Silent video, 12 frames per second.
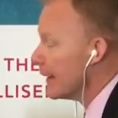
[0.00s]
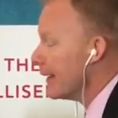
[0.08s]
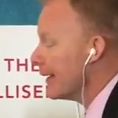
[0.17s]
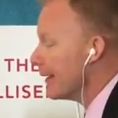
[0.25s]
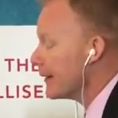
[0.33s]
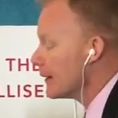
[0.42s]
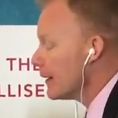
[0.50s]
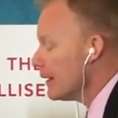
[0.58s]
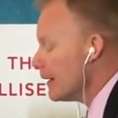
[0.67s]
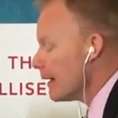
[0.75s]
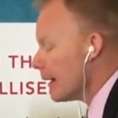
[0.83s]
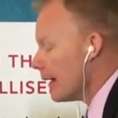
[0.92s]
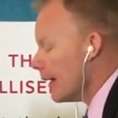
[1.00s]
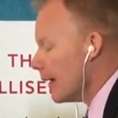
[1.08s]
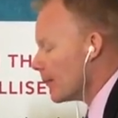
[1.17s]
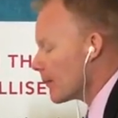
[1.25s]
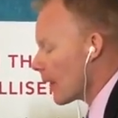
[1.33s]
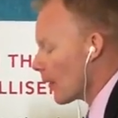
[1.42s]
And I
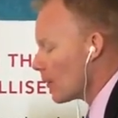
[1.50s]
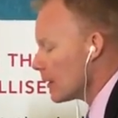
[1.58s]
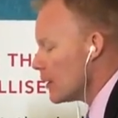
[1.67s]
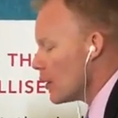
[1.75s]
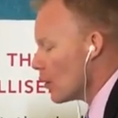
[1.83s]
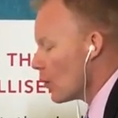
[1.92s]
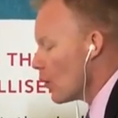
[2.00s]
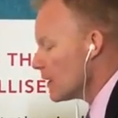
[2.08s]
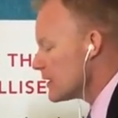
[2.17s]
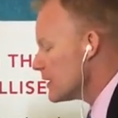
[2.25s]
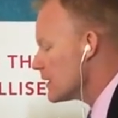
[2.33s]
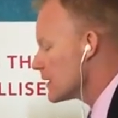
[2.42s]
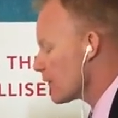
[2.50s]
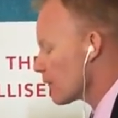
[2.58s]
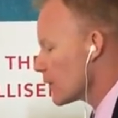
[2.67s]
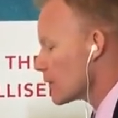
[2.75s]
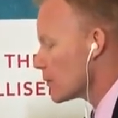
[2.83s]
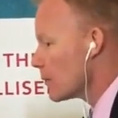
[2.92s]
want to know, what's the
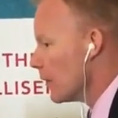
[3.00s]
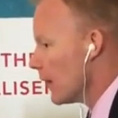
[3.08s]
difference